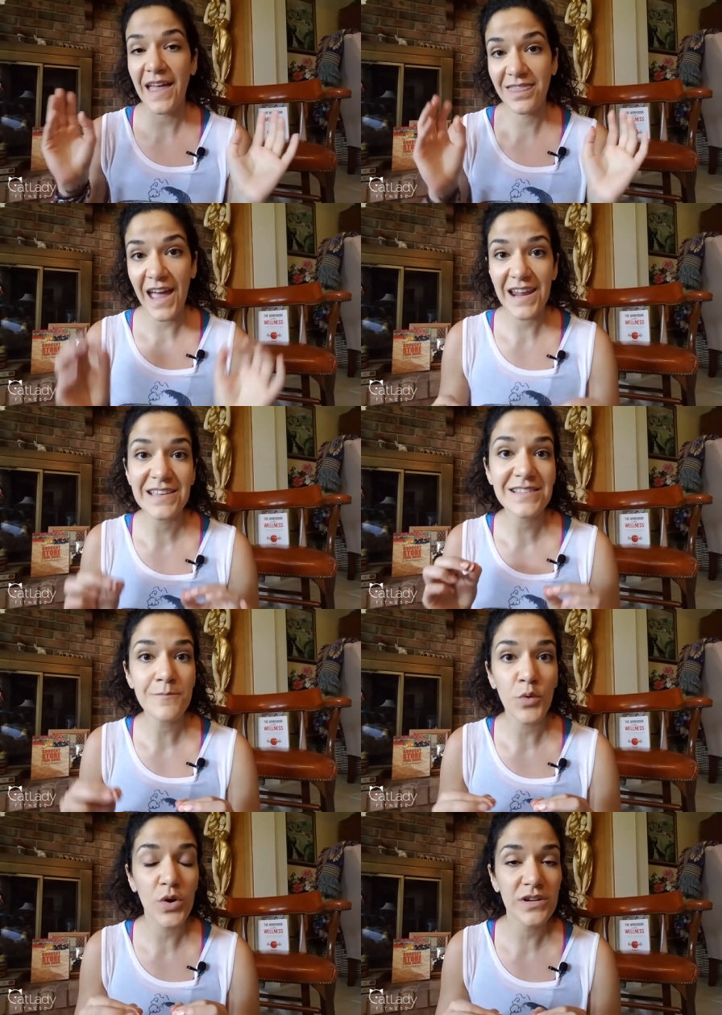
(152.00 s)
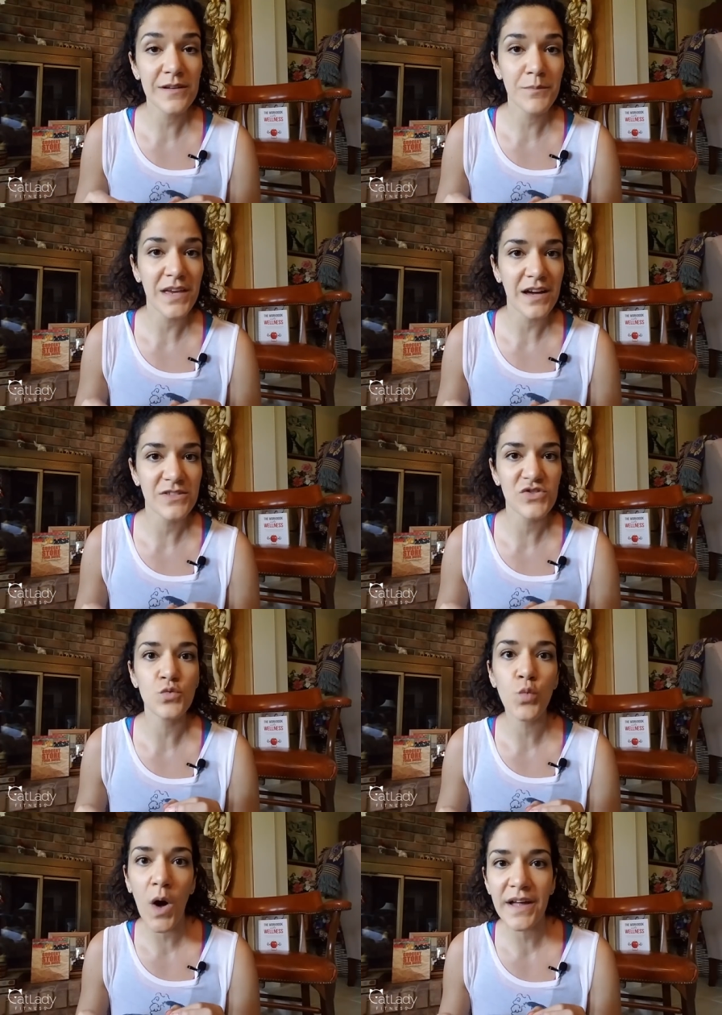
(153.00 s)
And that is important because
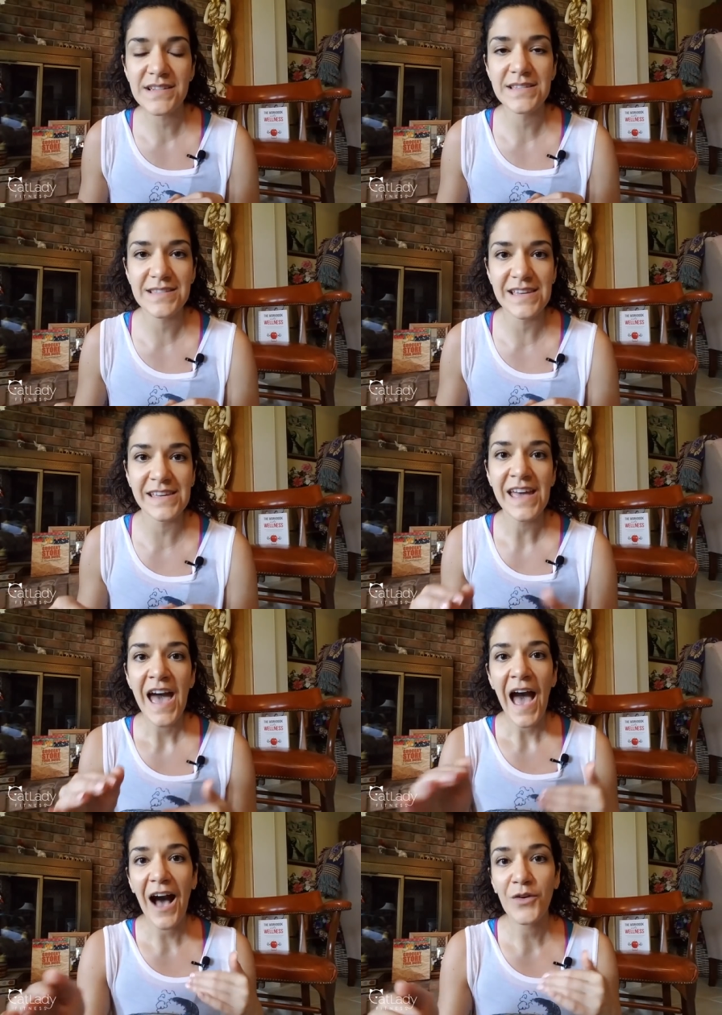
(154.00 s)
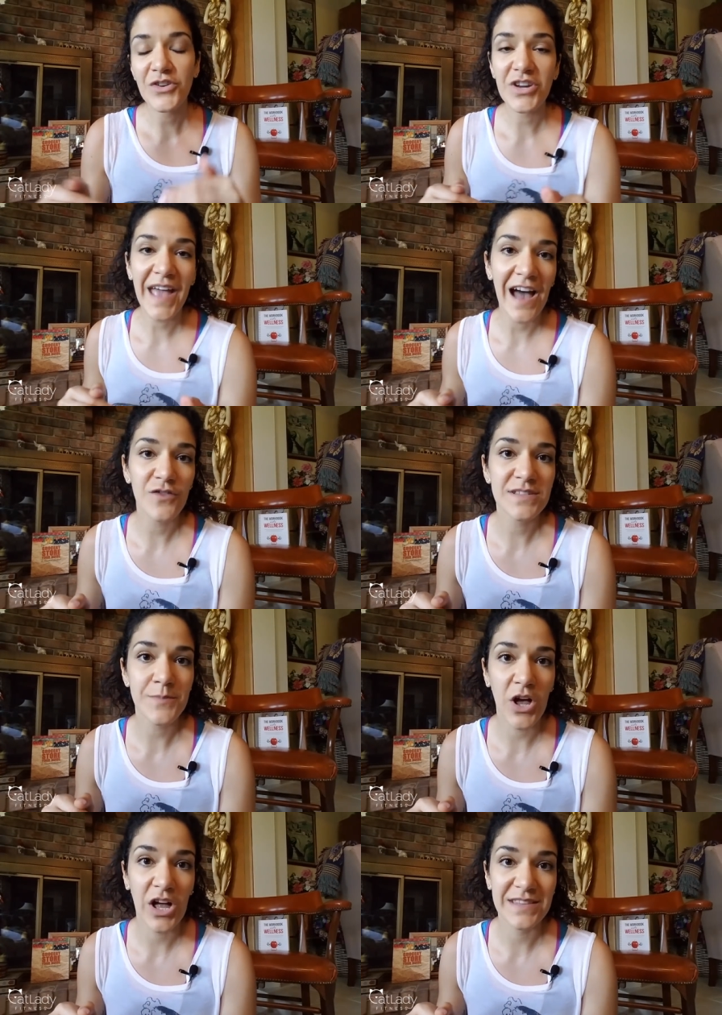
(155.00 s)
you want to see how your cat
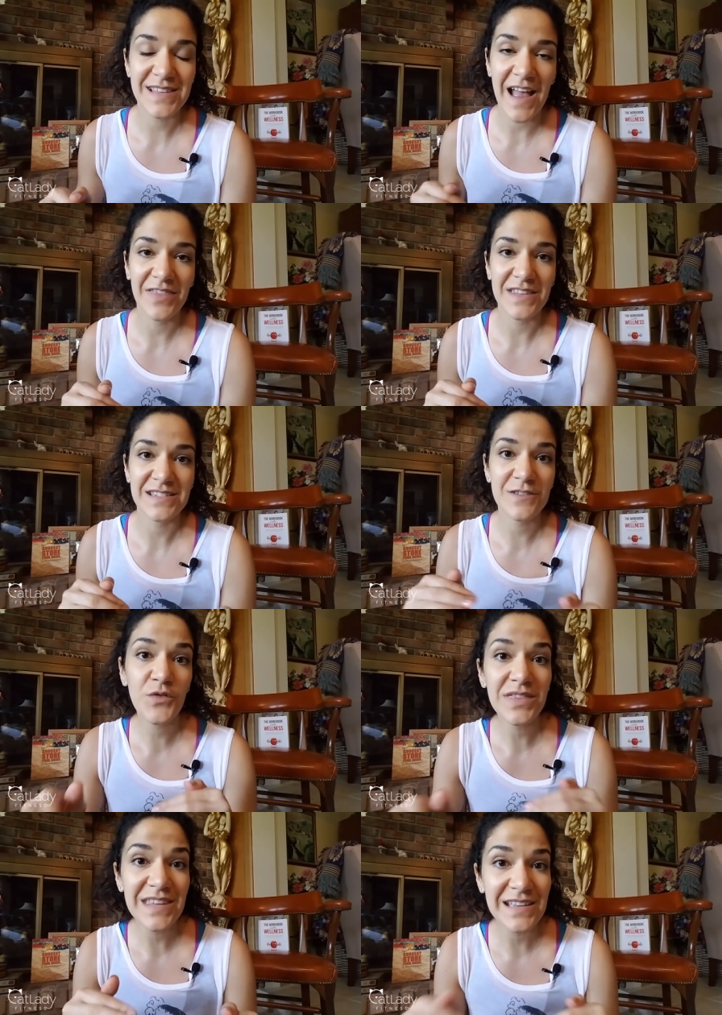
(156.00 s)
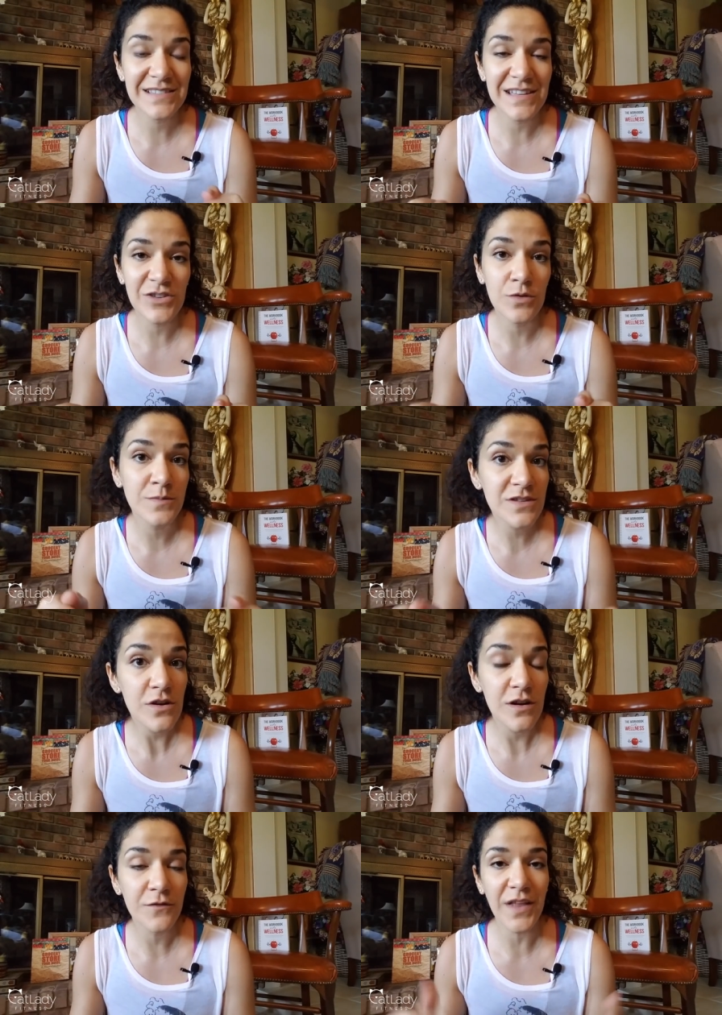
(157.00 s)
responds and the different things that you
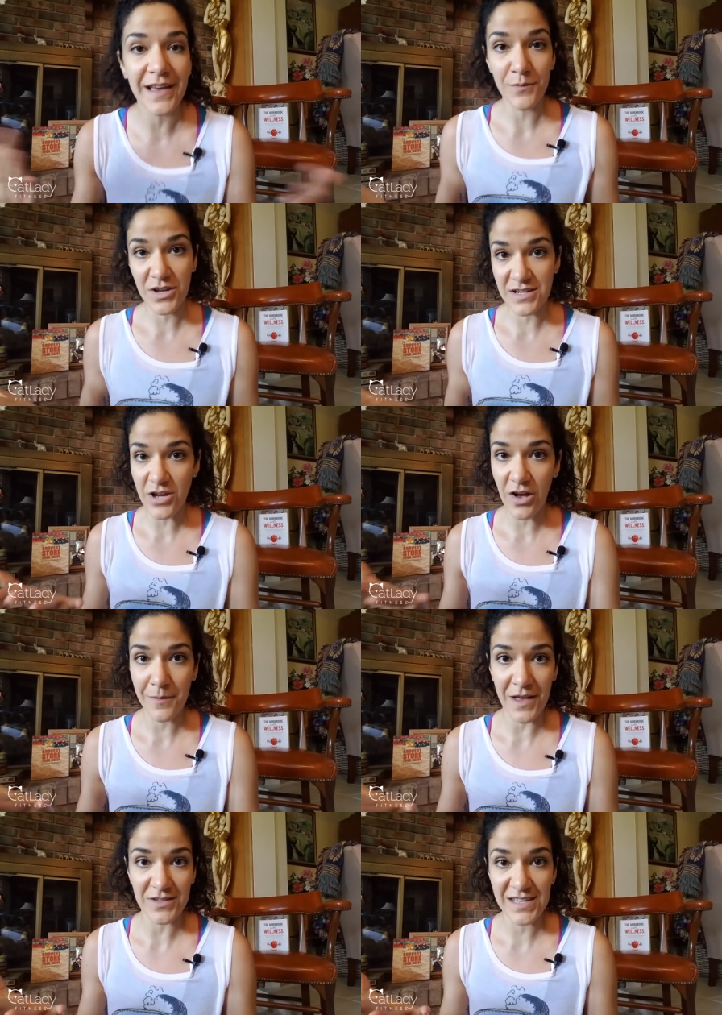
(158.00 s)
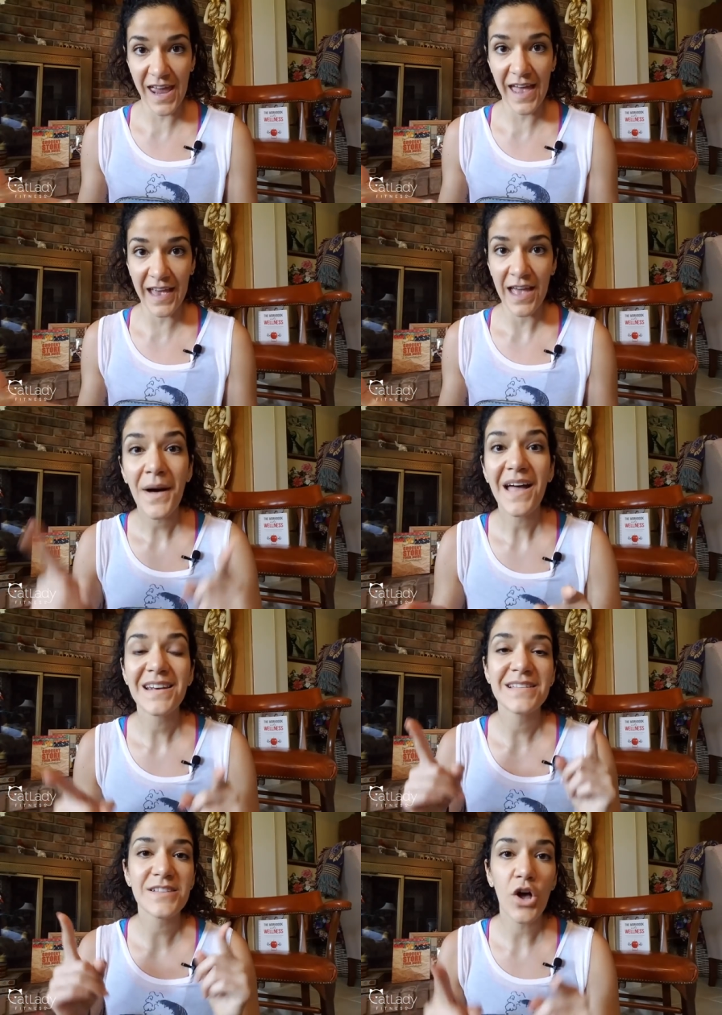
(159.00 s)
observe, like I'm gonna talk about today,
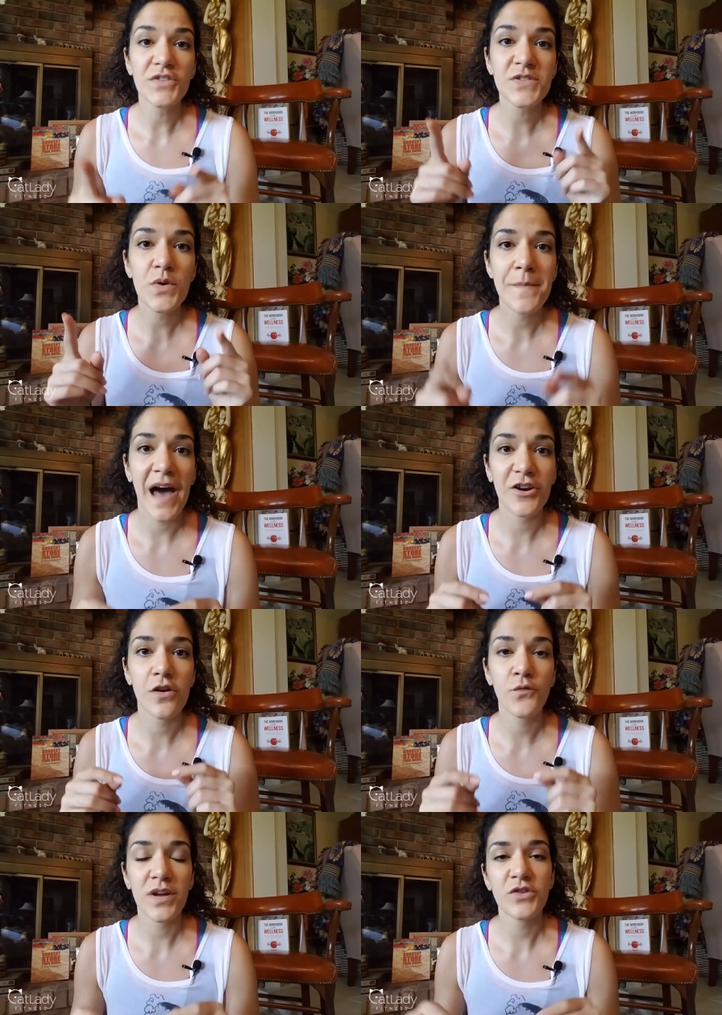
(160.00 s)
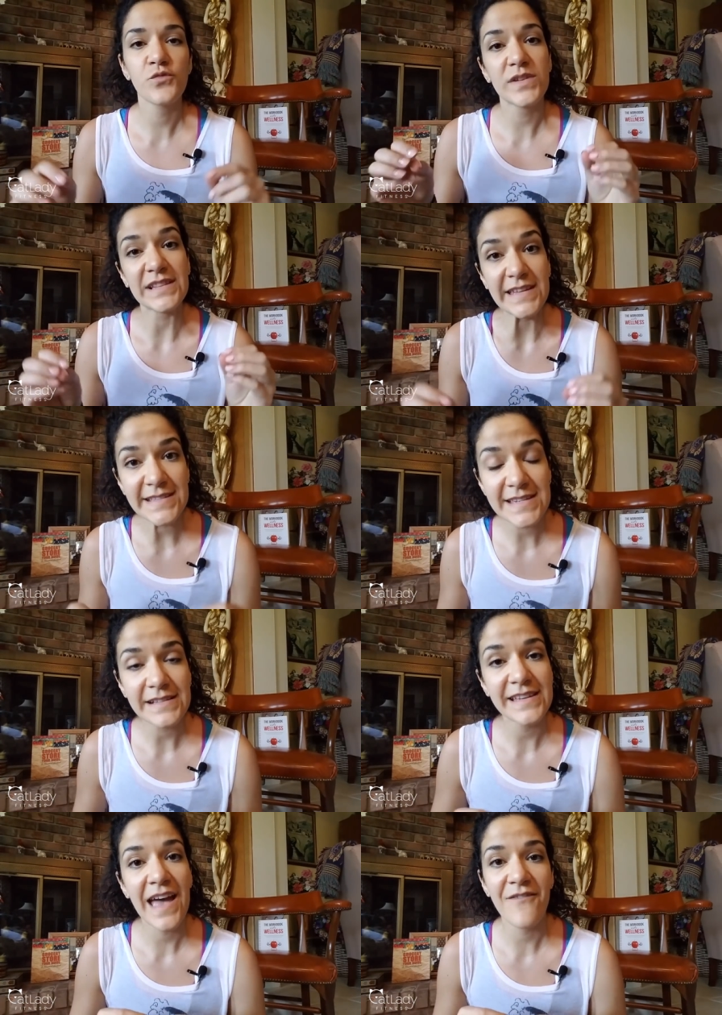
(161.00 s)
but it's also a matter of what you
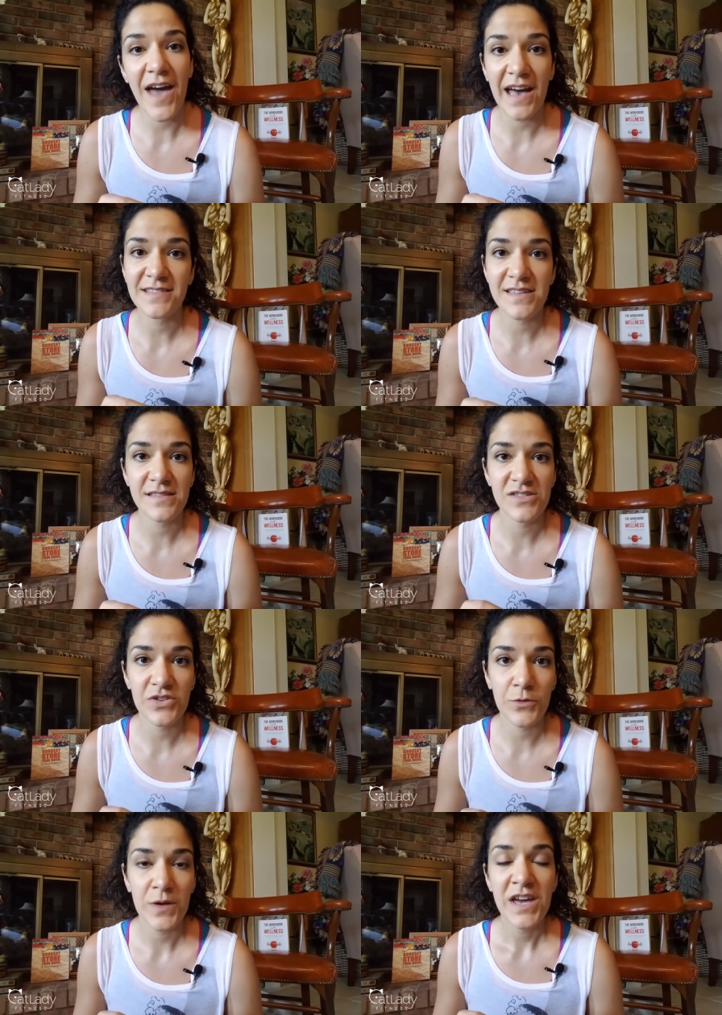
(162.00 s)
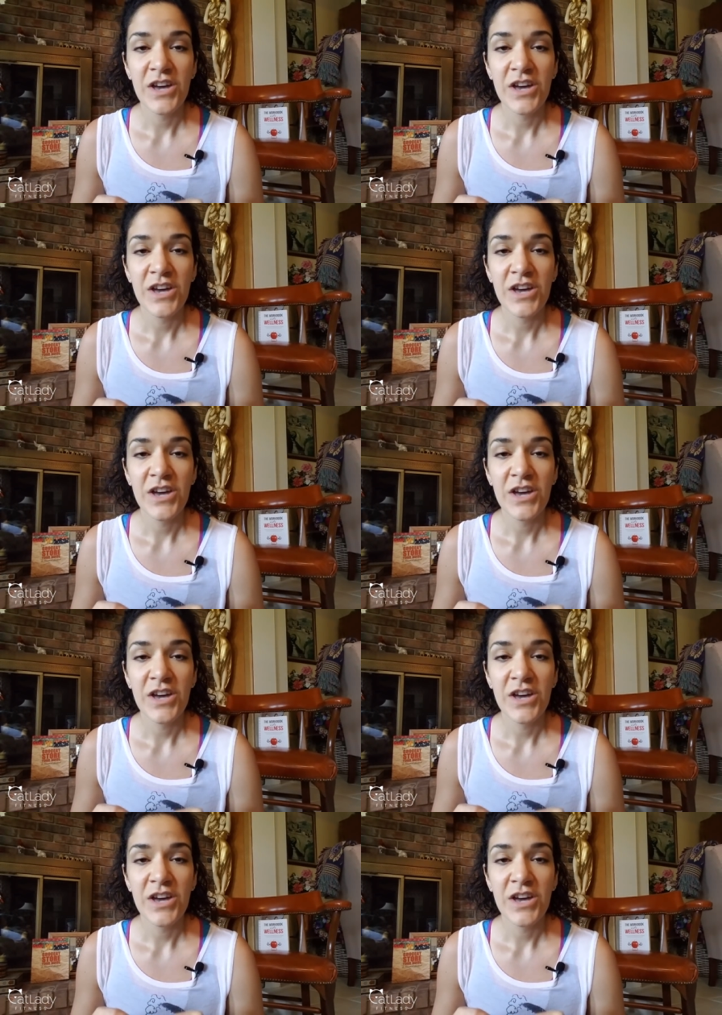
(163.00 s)
realistically have access to.